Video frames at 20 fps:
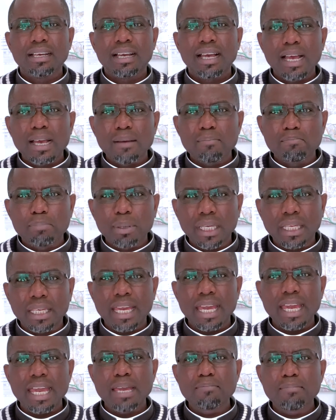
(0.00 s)
and
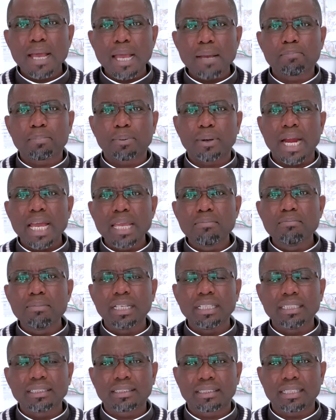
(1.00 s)
became a prime
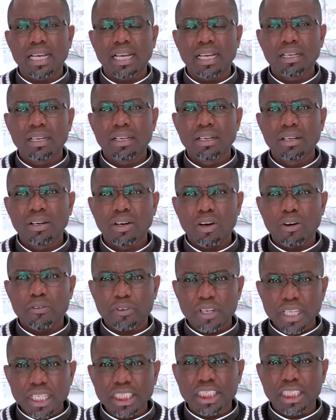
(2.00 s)
minister of
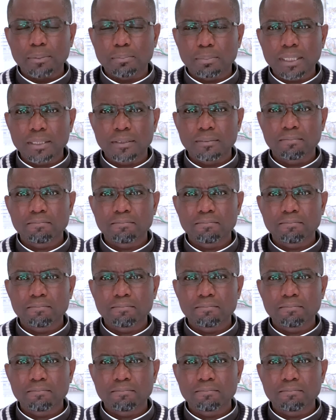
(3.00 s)
Egypt.